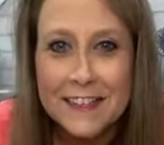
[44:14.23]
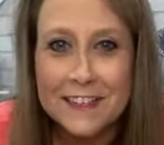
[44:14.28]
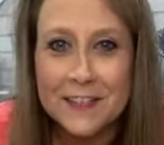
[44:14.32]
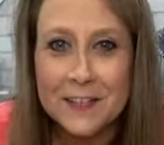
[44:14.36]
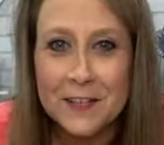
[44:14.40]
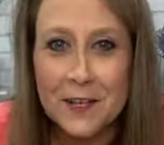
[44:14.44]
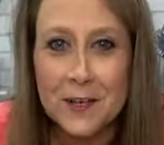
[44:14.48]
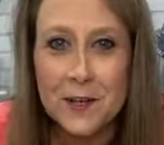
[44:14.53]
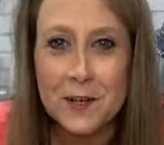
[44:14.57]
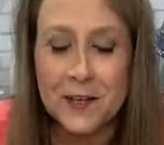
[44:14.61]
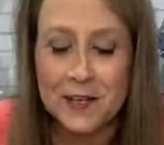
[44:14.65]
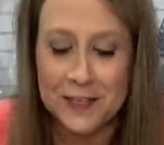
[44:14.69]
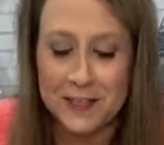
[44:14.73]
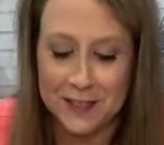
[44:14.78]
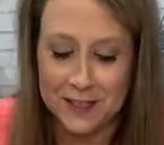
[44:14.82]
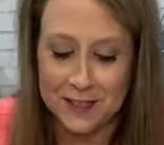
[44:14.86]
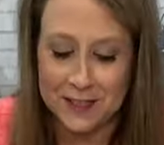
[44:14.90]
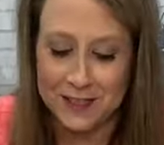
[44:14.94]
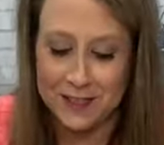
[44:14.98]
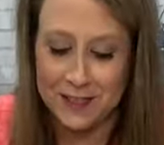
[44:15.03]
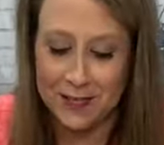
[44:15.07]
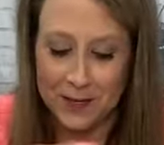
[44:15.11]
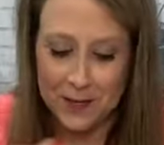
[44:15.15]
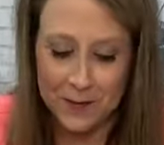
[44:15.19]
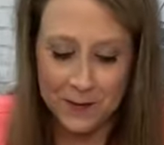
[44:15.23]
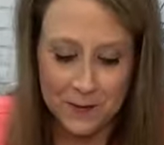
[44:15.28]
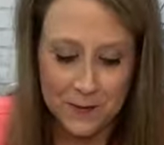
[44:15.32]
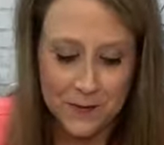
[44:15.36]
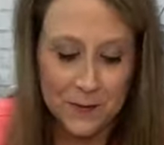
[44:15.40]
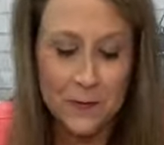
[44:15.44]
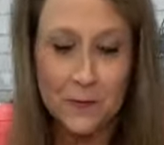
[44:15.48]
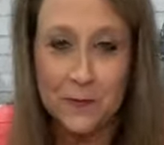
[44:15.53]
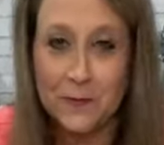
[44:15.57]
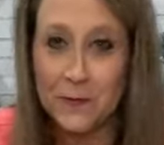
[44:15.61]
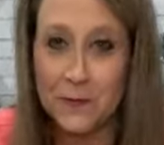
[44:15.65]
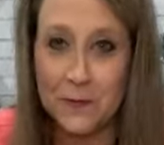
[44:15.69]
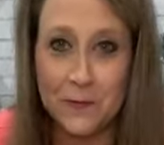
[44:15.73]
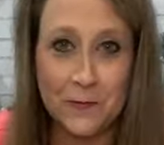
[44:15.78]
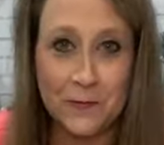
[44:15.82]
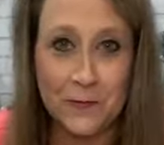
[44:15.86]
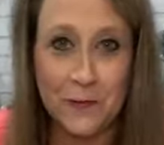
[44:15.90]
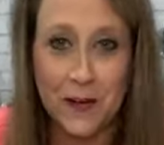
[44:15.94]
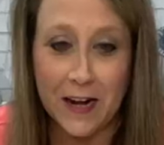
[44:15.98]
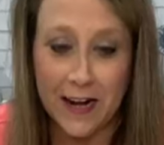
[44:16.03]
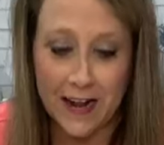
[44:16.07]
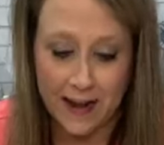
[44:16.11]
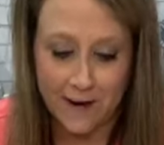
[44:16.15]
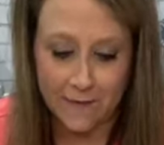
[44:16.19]
so you could just do
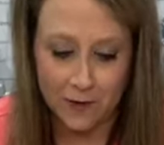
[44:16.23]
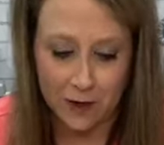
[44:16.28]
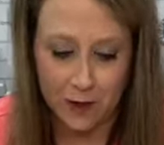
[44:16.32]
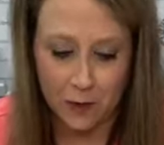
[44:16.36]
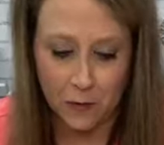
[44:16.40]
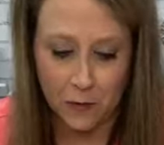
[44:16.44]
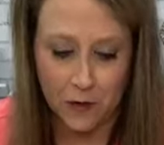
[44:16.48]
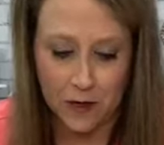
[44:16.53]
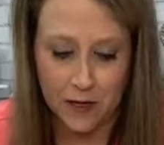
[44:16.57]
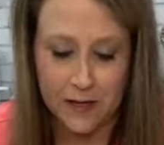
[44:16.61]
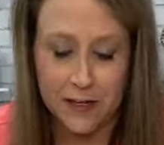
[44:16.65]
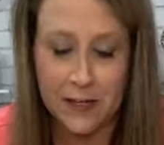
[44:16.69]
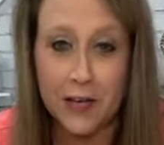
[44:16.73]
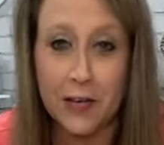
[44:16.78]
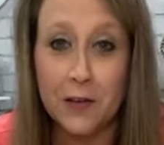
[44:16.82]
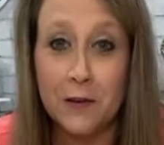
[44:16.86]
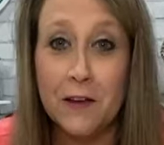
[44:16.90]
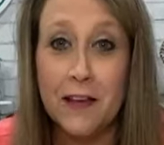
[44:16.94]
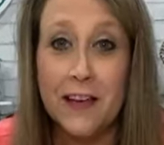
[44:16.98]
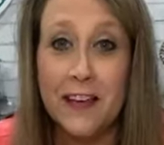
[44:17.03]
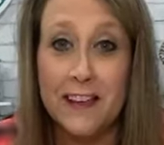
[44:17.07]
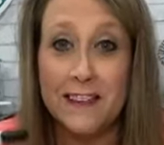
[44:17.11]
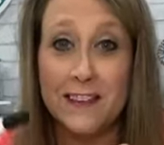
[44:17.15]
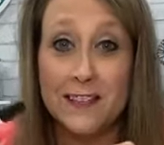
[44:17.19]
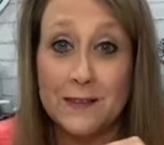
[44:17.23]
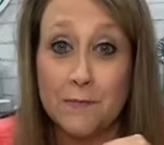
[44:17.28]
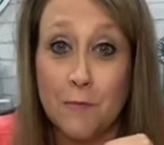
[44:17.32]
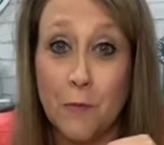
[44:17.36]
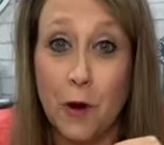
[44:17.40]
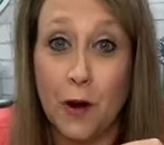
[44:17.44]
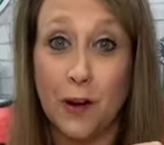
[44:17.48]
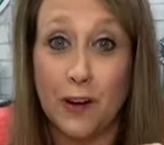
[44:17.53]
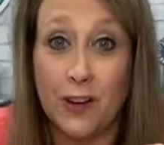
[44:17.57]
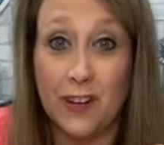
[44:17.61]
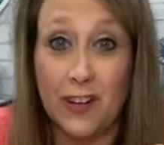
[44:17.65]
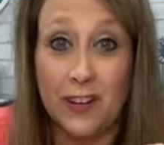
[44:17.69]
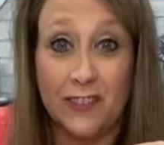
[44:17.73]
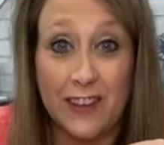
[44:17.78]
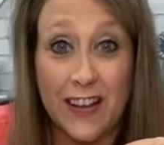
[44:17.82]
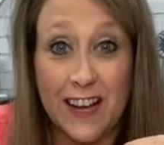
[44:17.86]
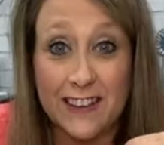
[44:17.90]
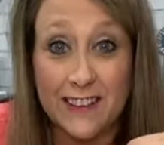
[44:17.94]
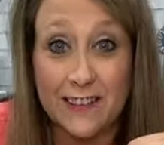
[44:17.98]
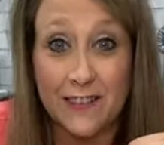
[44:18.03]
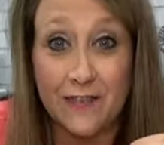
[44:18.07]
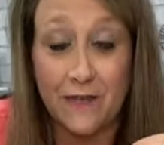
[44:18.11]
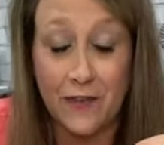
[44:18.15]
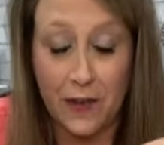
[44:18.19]
whatever you want to do. This marker don't
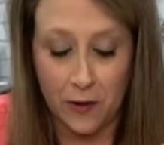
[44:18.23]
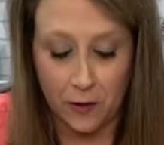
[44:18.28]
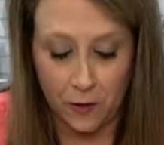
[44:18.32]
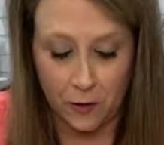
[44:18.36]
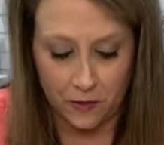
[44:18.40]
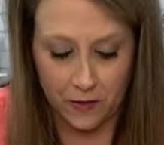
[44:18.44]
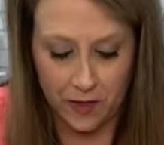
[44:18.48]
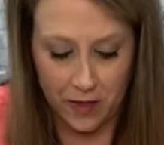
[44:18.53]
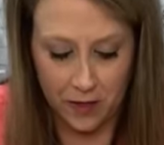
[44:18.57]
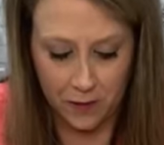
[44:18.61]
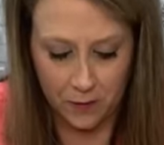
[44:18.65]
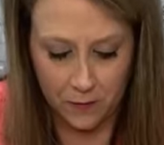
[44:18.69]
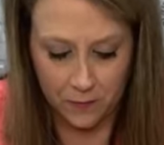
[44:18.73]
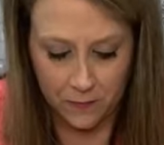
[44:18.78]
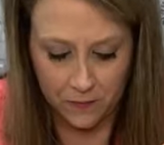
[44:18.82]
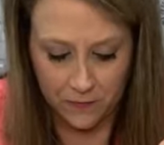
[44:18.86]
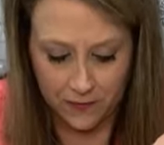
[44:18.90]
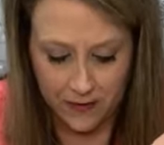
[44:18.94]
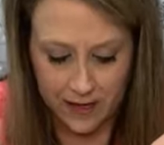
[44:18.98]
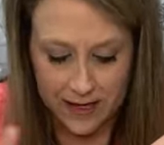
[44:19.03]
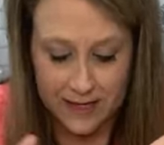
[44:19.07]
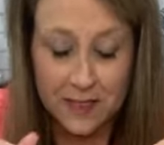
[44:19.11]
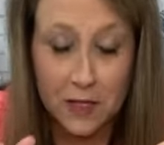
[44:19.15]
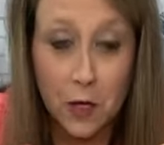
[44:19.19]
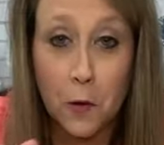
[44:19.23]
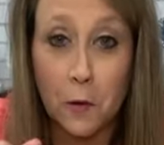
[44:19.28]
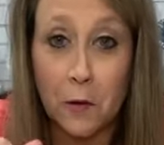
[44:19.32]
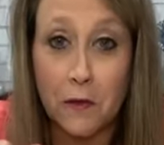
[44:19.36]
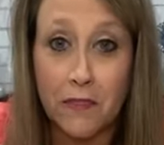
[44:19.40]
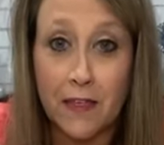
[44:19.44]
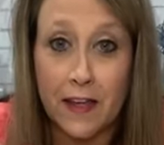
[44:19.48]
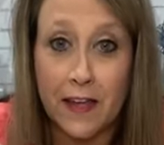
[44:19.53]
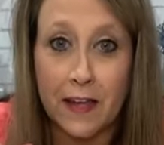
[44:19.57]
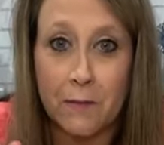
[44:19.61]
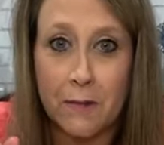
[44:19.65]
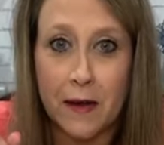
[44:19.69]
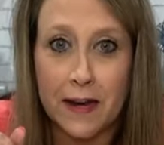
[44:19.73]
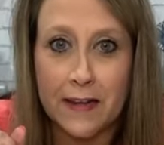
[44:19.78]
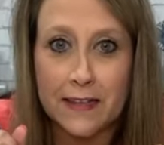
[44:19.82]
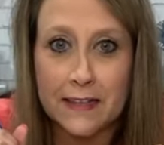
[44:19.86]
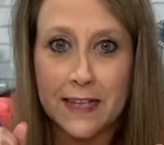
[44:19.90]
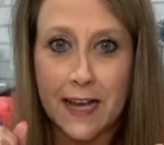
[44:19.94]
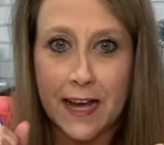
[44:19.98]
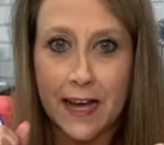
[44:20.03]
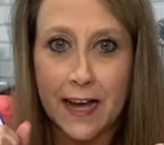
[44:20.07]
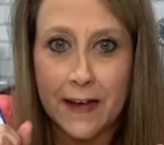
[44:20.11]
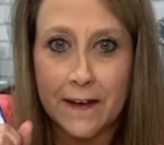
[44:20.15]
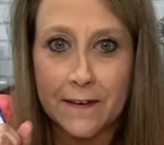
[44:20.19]
like the felt though. That's the only thing about
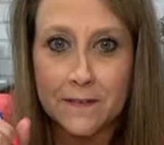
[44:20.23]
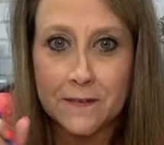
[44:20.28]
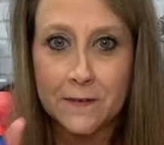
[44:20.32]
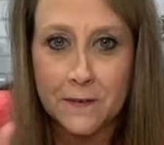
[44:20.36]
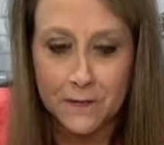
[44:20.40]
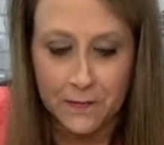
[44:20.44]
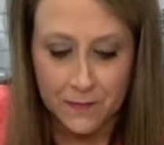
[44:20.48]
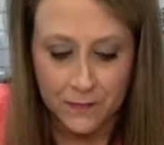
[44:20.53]
his eyes.